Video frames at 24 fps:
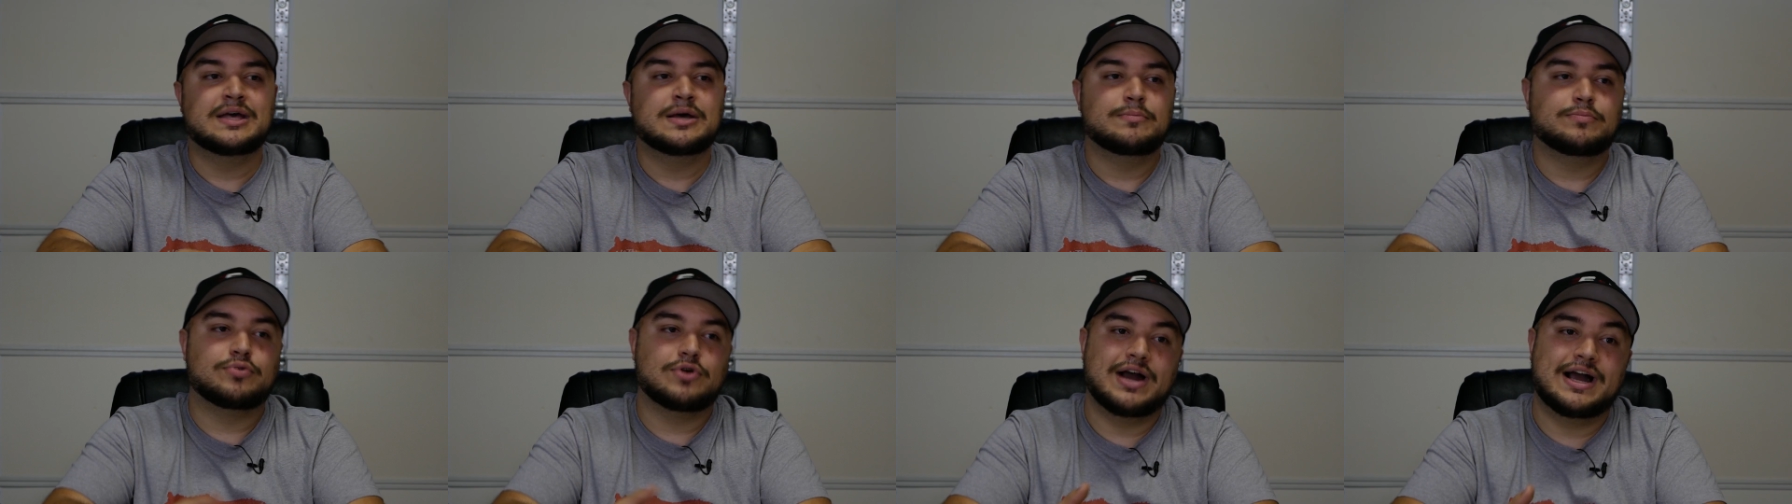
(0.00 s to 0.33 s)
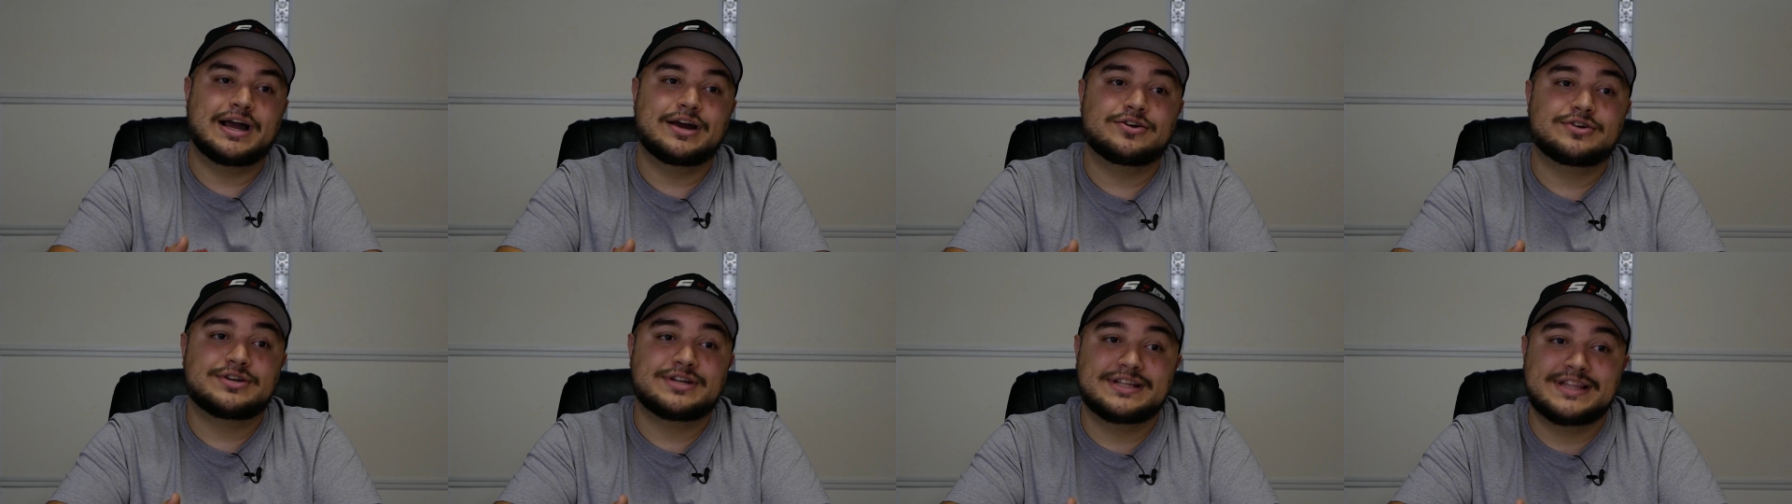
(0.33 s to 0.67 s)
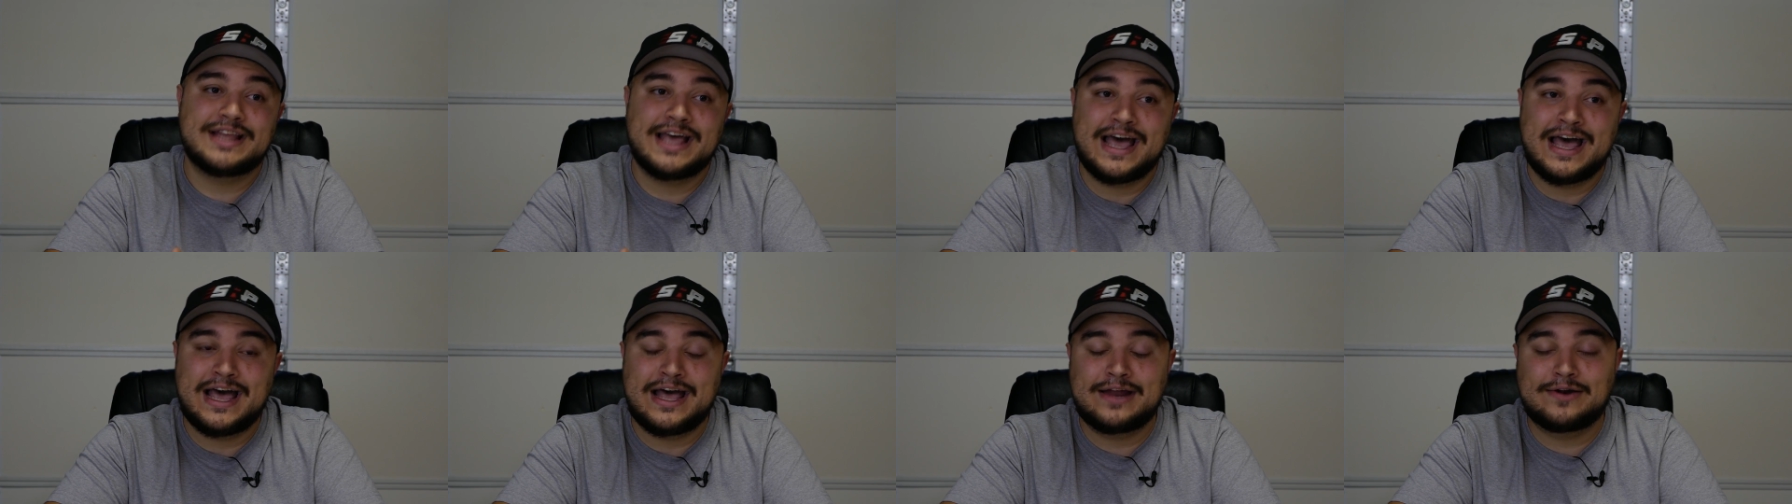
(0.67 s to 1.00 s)
Prior to
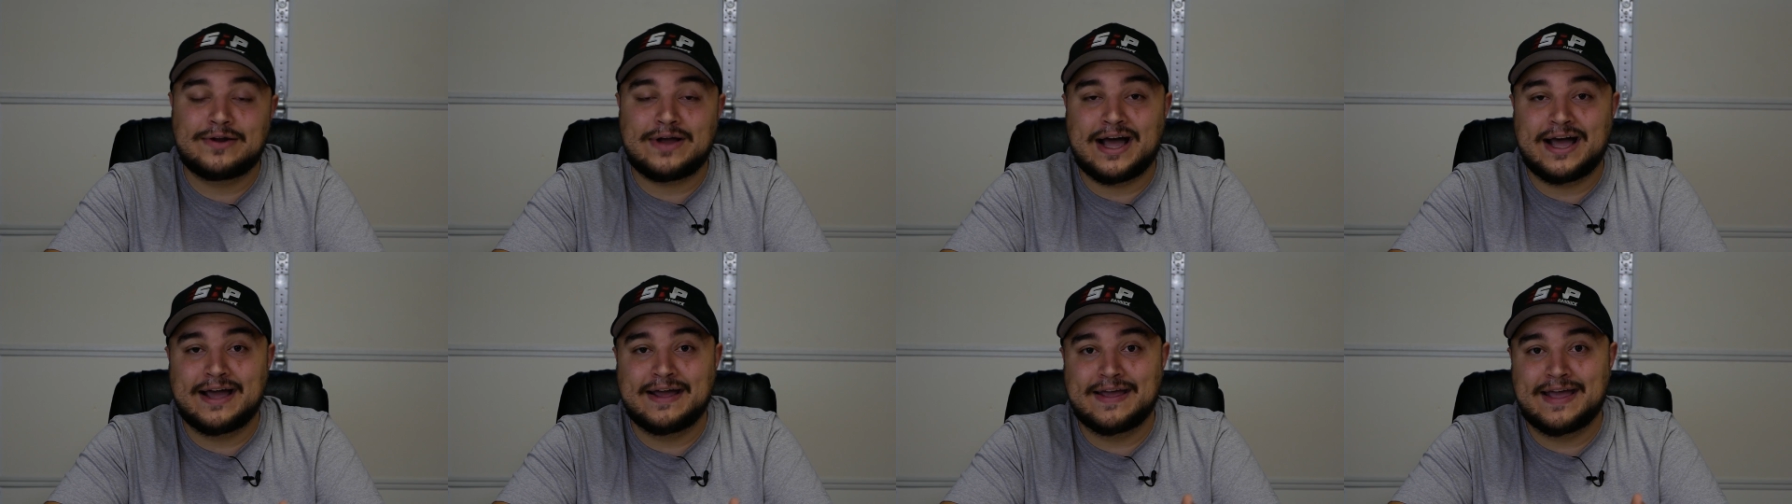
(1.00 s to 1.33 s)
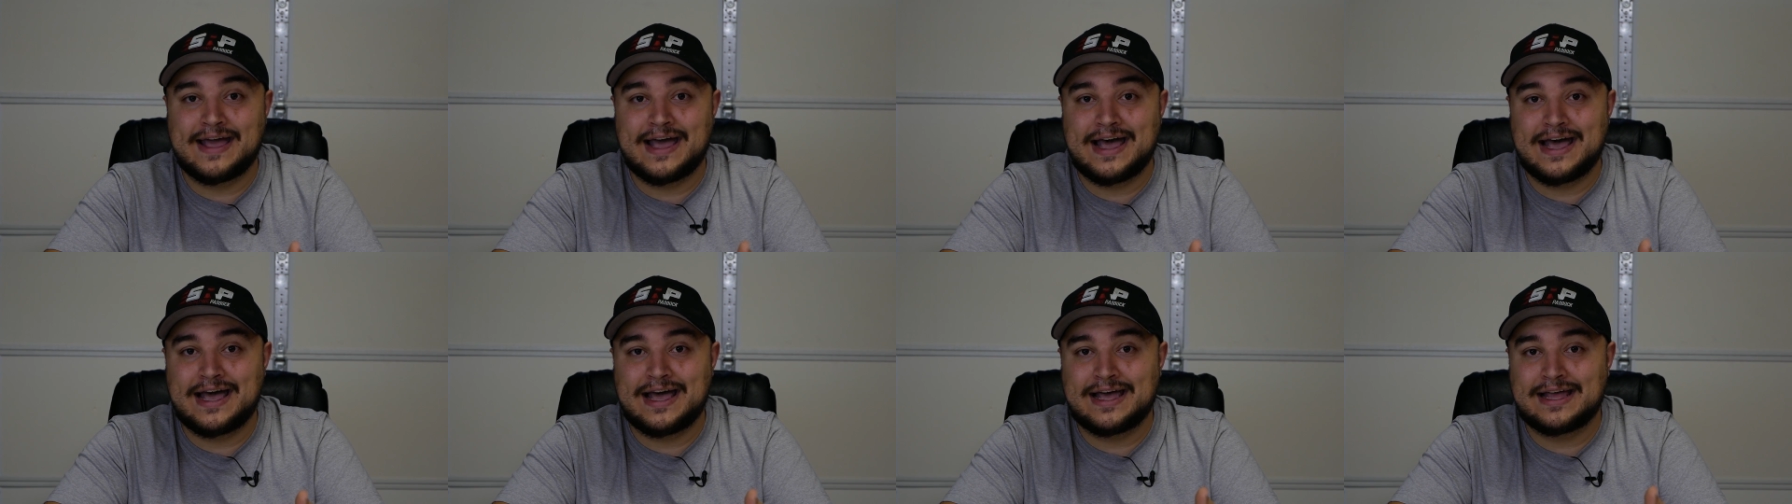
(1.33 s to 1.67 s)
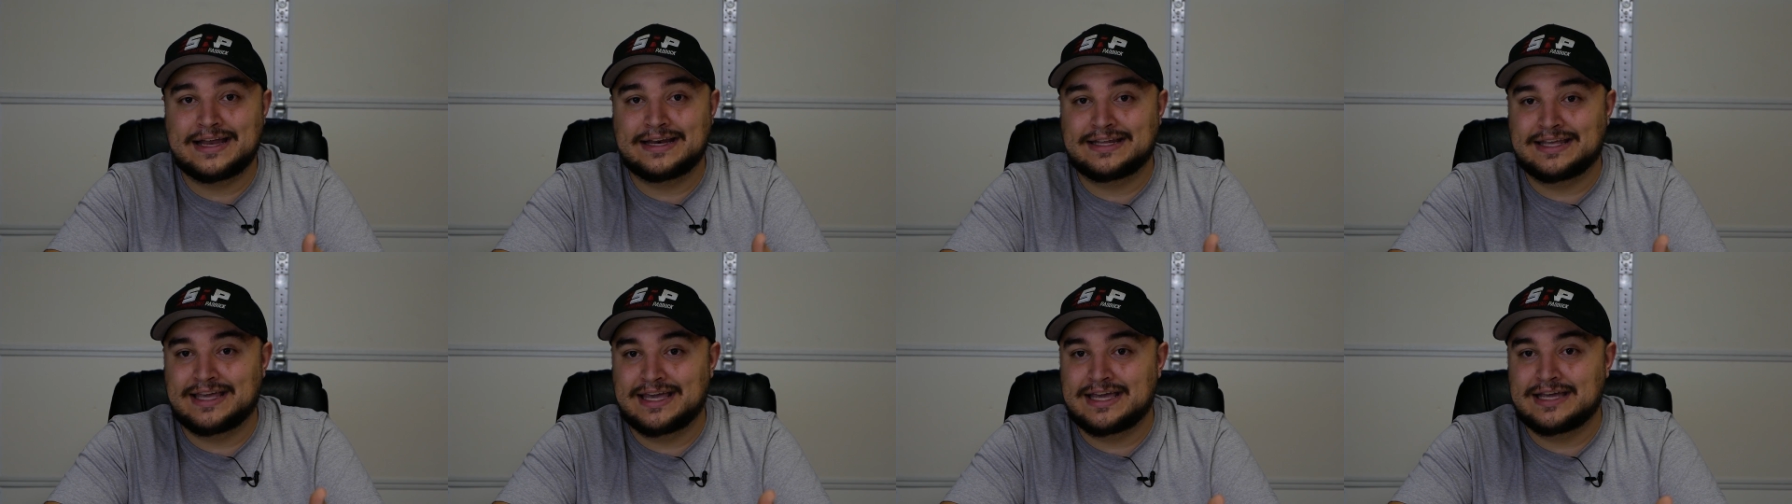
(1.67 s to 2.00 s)
that, I
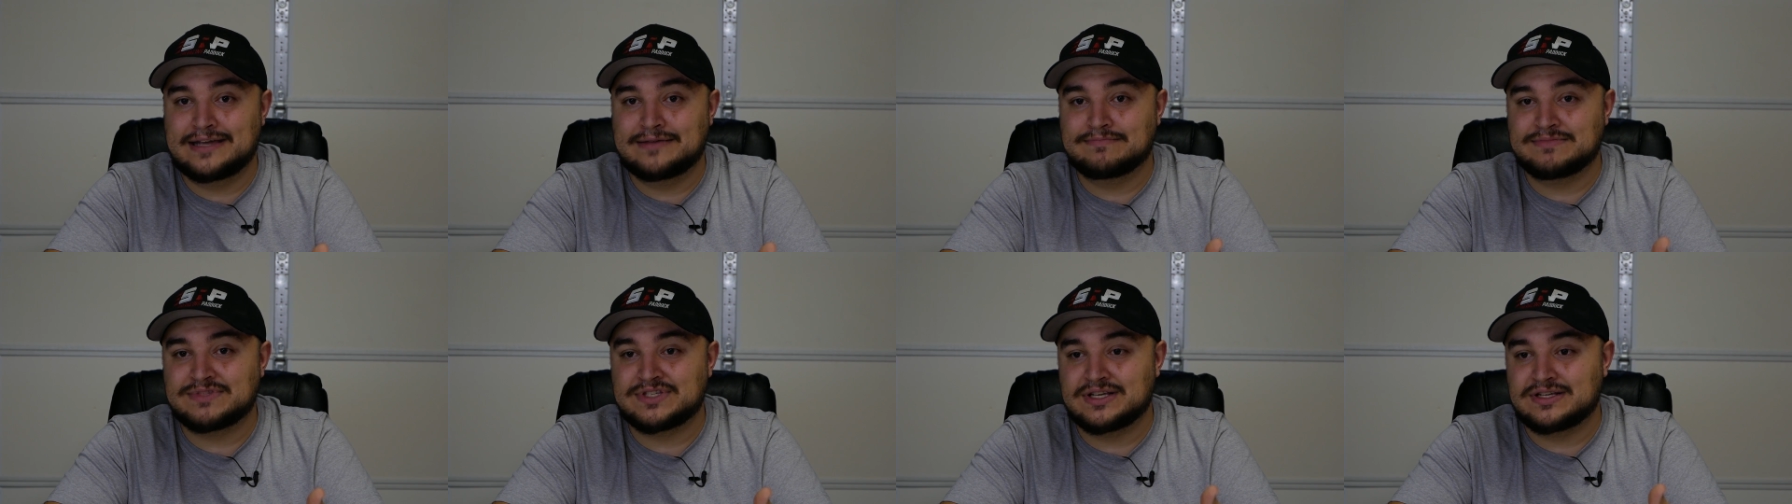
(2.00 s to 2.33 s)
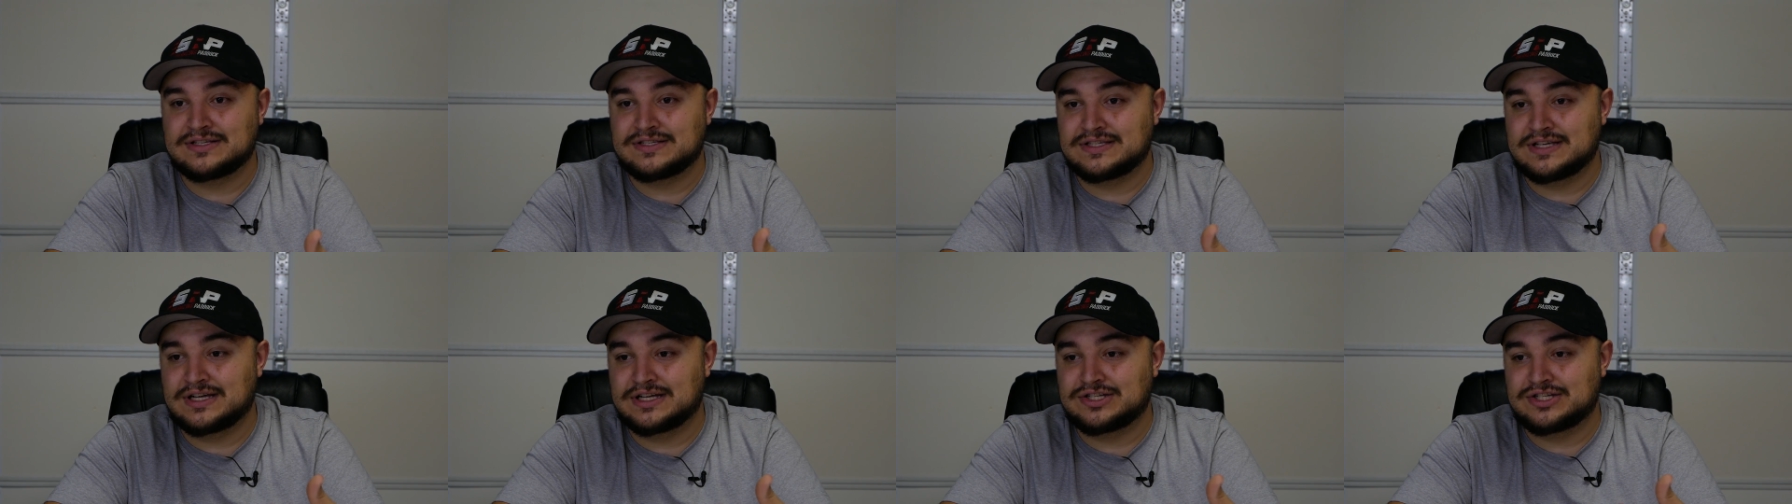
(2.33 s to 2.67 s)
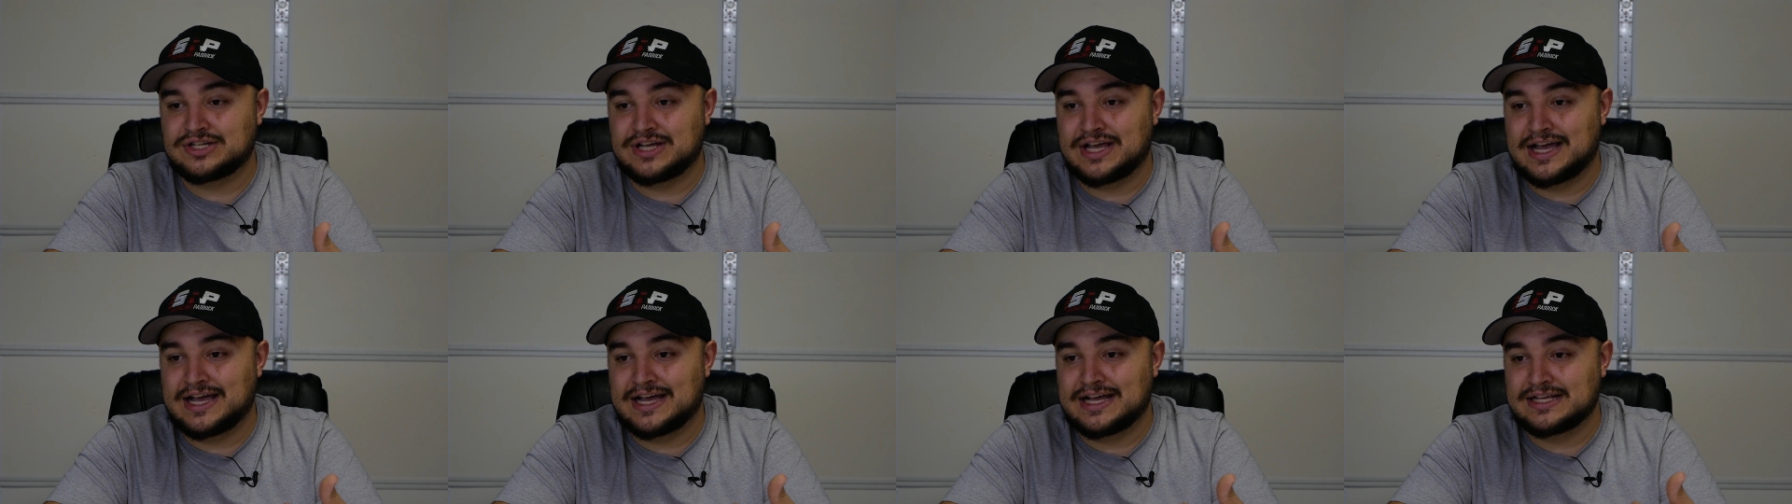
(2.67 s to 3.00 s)
had games such
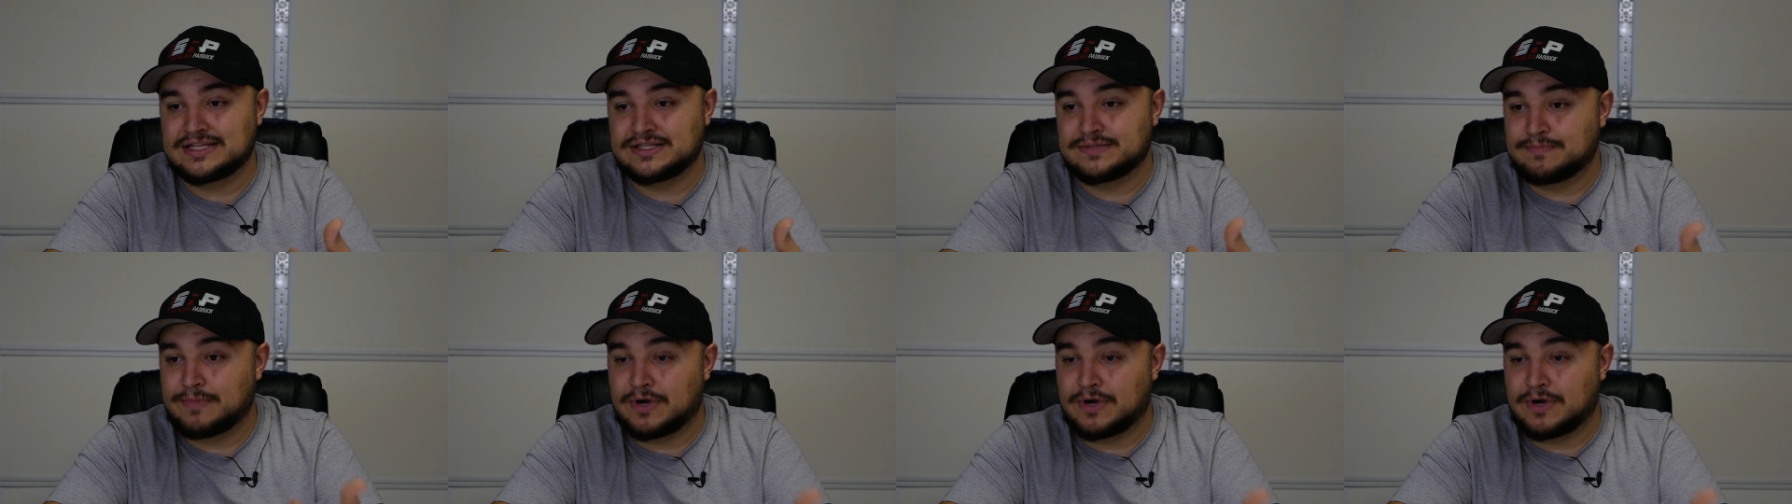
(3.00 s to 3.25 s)
as